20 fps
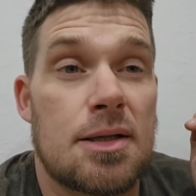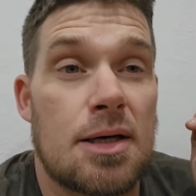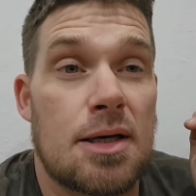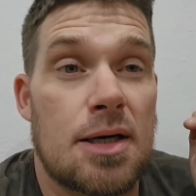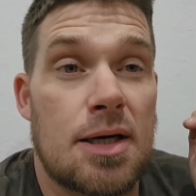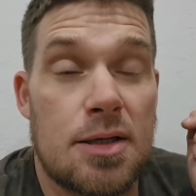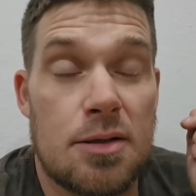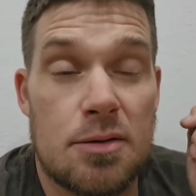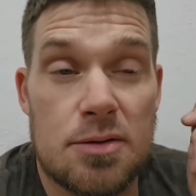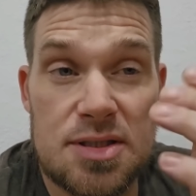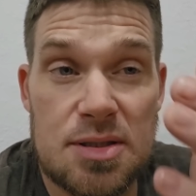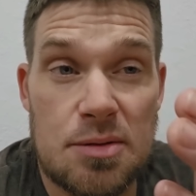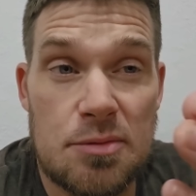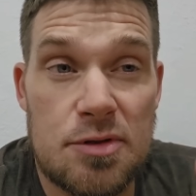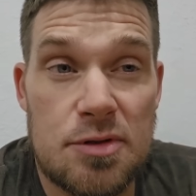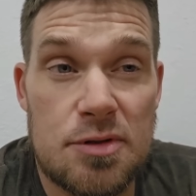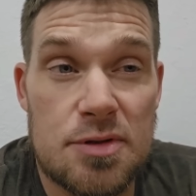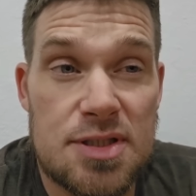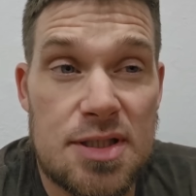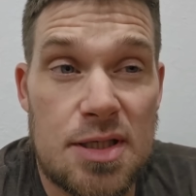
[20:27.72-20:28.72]
I know some of
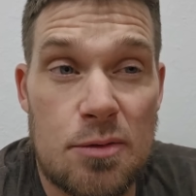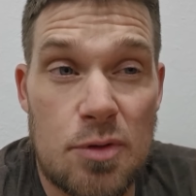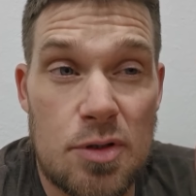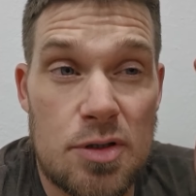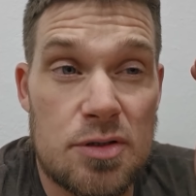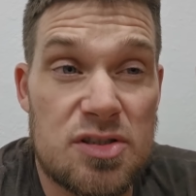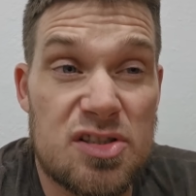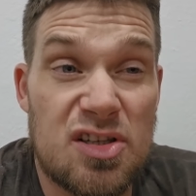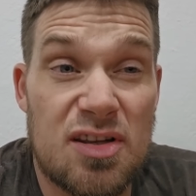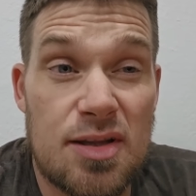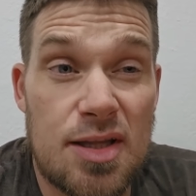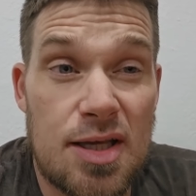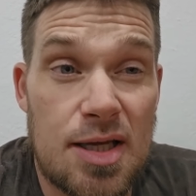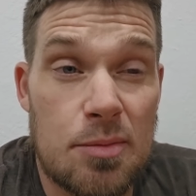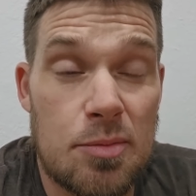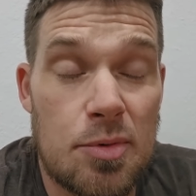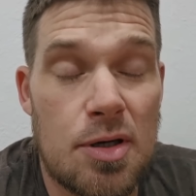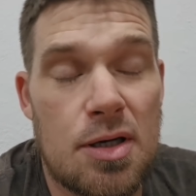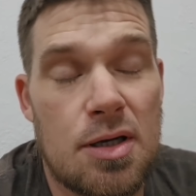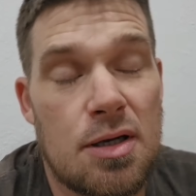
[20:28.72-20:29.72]
you say, well, you should think
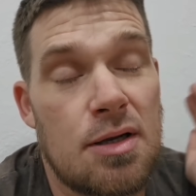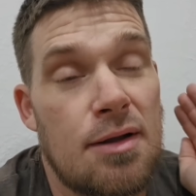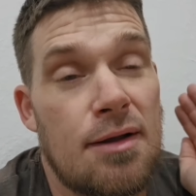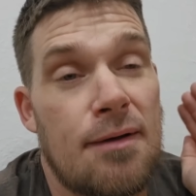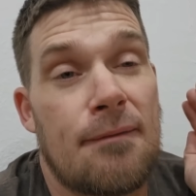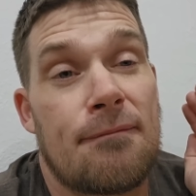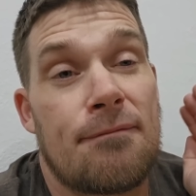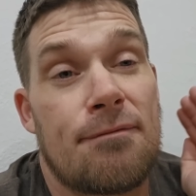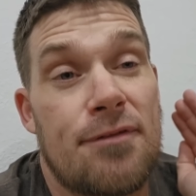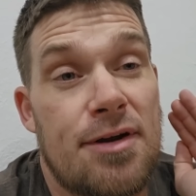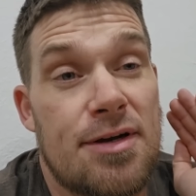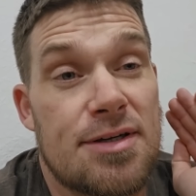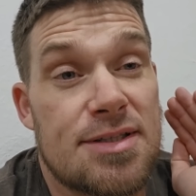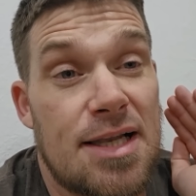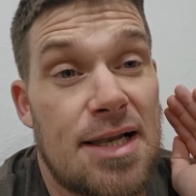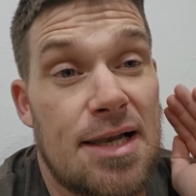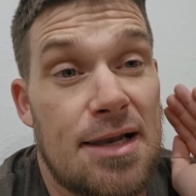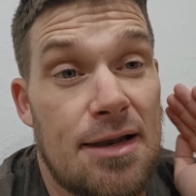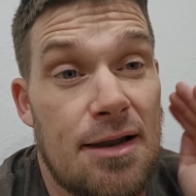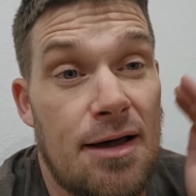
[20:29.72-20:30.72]
about it there's a
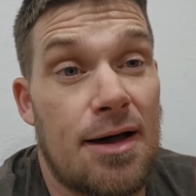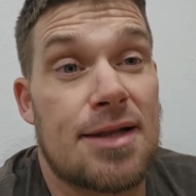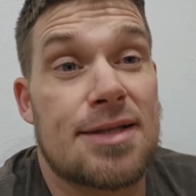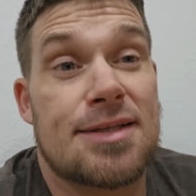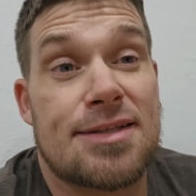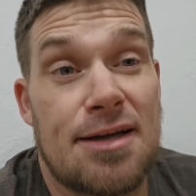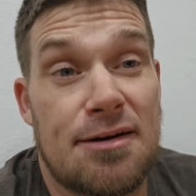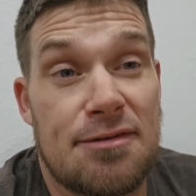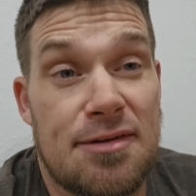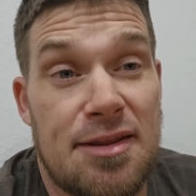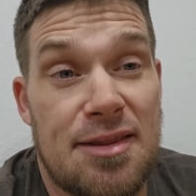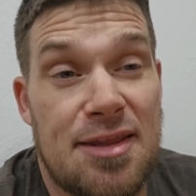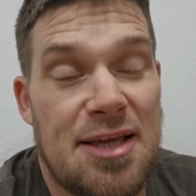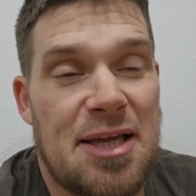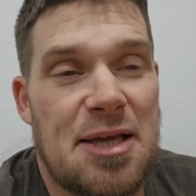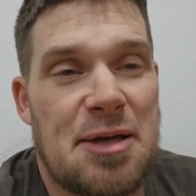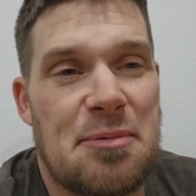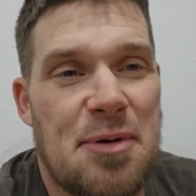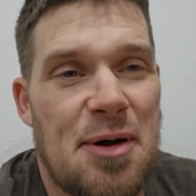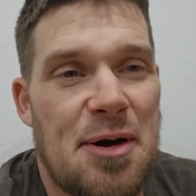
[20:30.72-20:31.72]
lot of stuff to
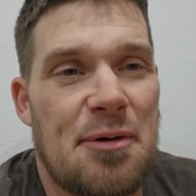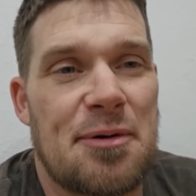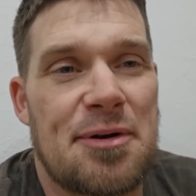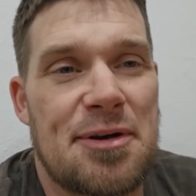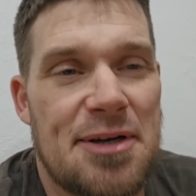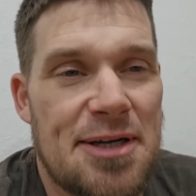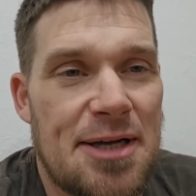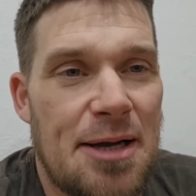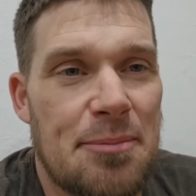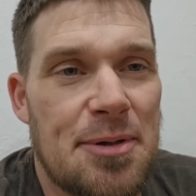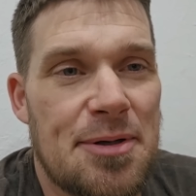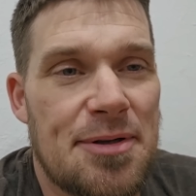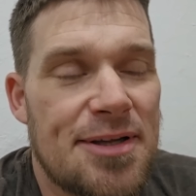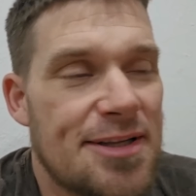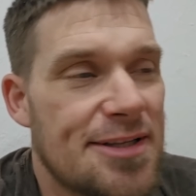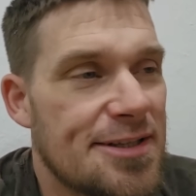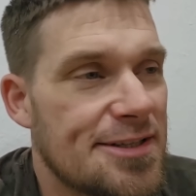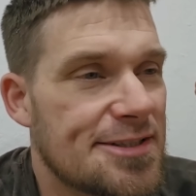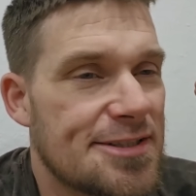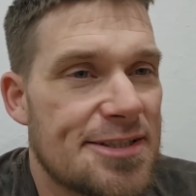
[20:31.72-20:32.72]
think about when you're coming.
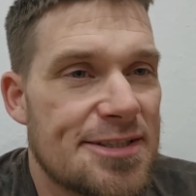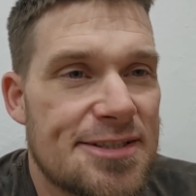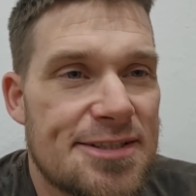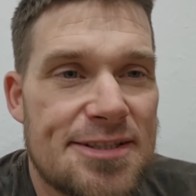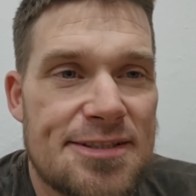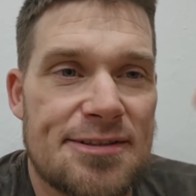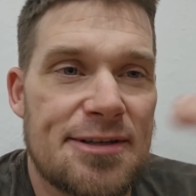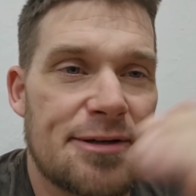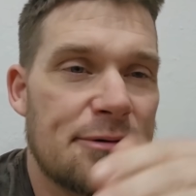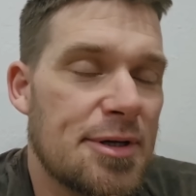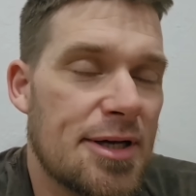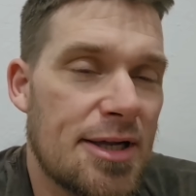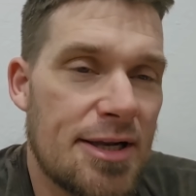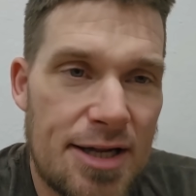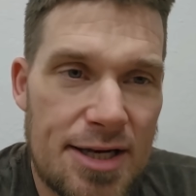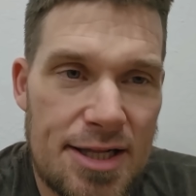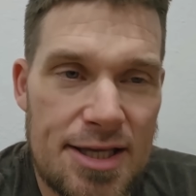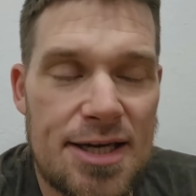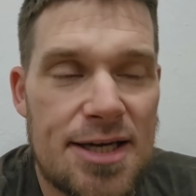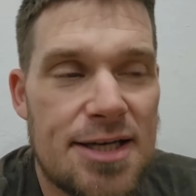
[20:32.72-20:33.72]
It's just, you know, we got a lot
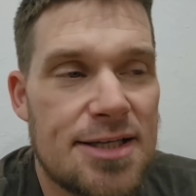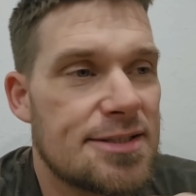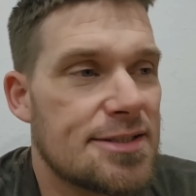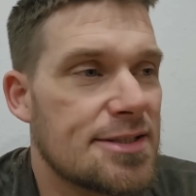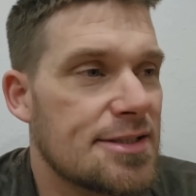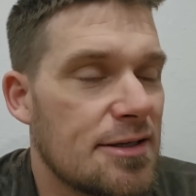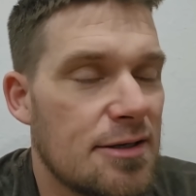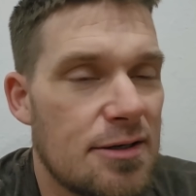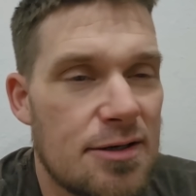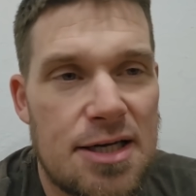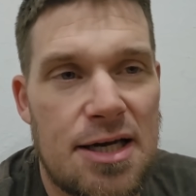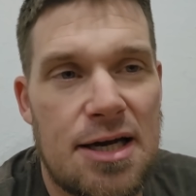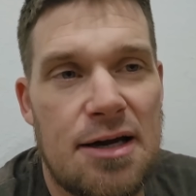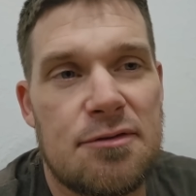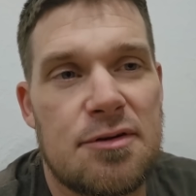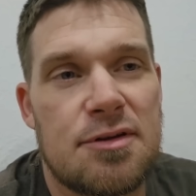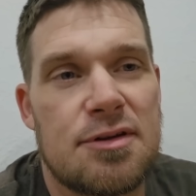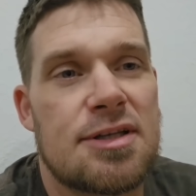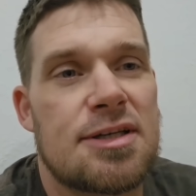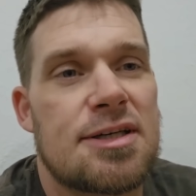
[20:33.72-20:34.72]
of kids. You got to look
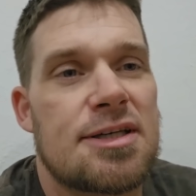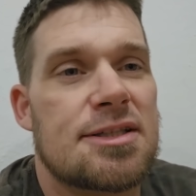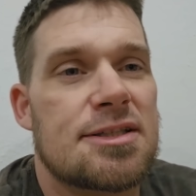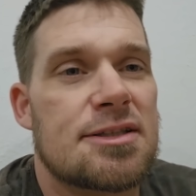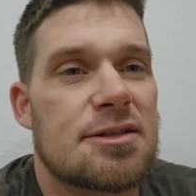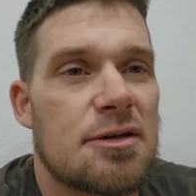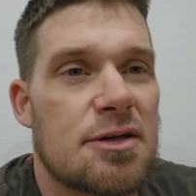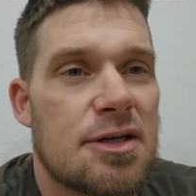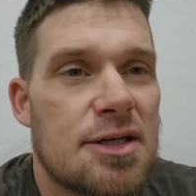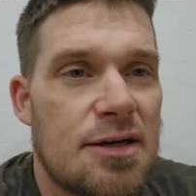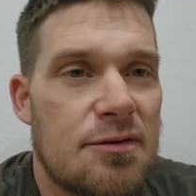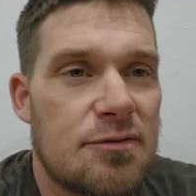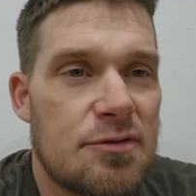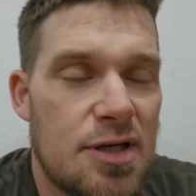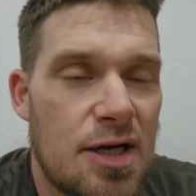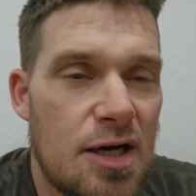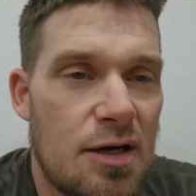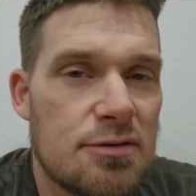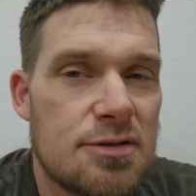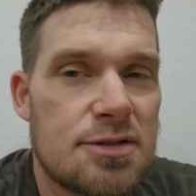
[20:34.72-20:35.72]
after things. You're looking after your
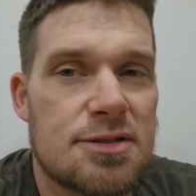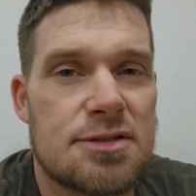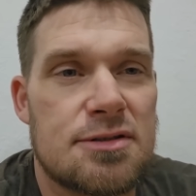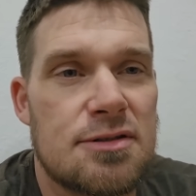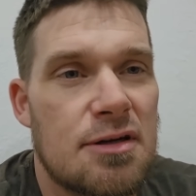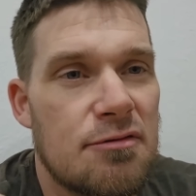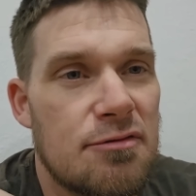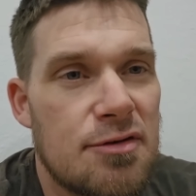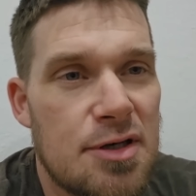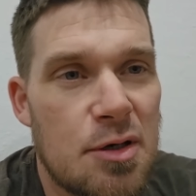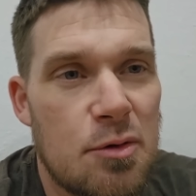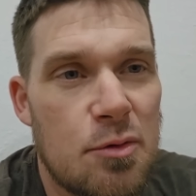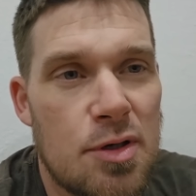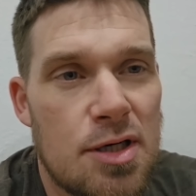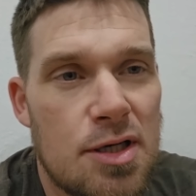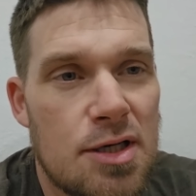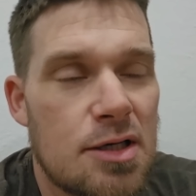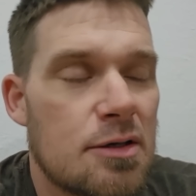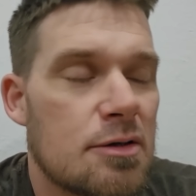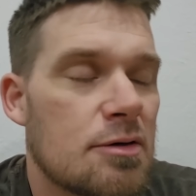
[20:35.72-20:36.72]
house, trying to figure out where to
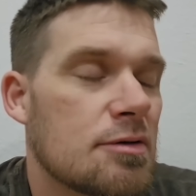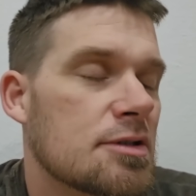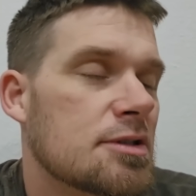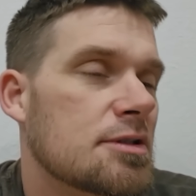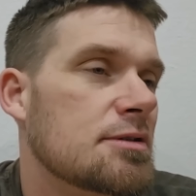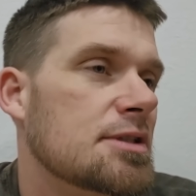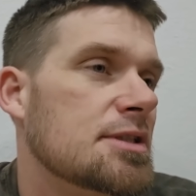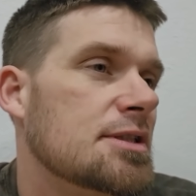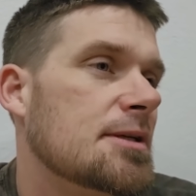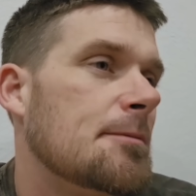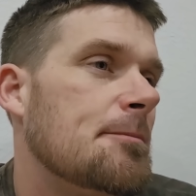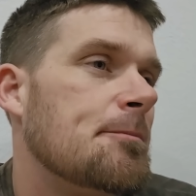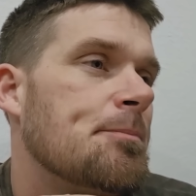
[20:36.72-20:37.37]
get groceries.